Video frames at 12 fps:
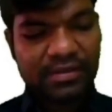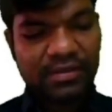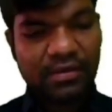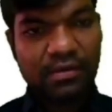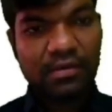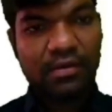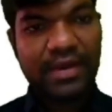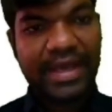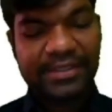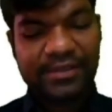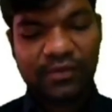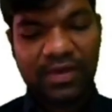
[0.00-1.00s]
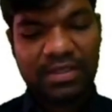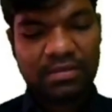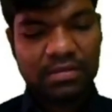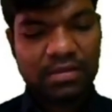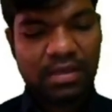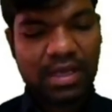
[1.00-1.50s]
So x1
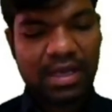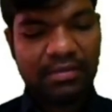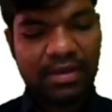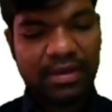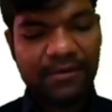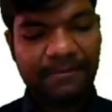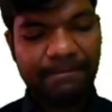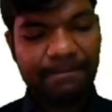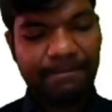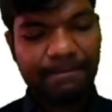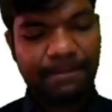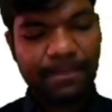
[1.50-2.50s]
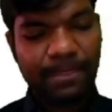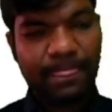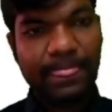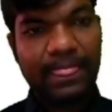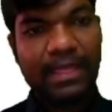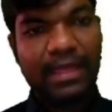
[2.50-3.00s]
comma
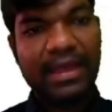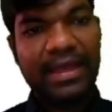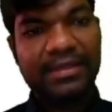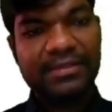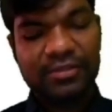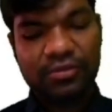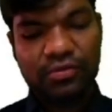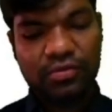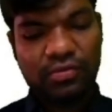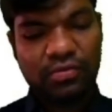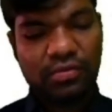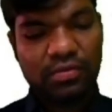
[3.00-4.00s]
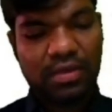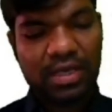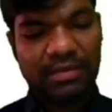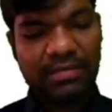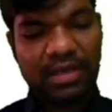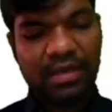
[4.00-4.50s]
x2
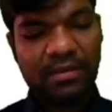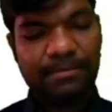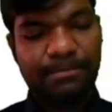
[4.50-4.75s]
comma